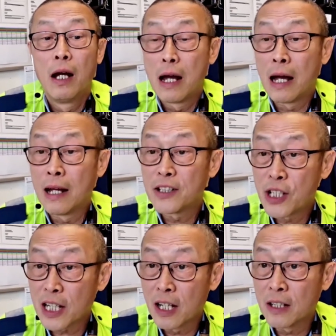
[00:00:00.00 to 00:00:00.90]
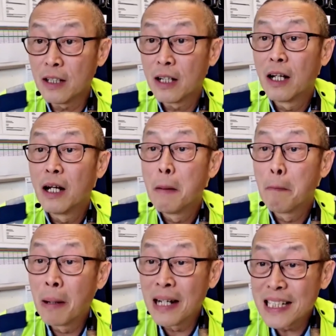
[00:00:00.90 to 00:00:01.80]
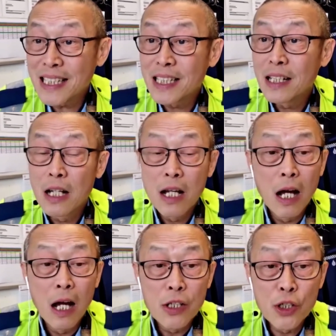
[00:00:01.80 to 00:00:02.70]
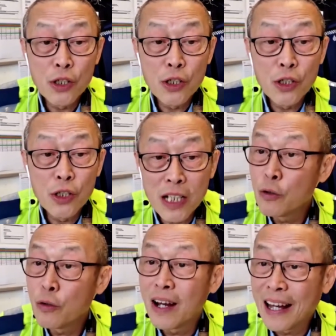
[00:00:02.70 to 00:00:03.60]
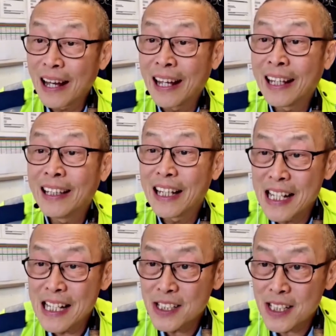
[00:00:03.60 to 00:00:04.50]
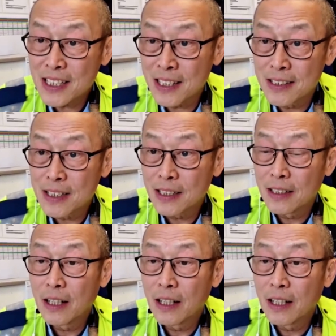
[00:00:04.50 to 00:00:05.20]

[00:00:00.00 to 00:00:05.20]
And the second, police should give you a incident,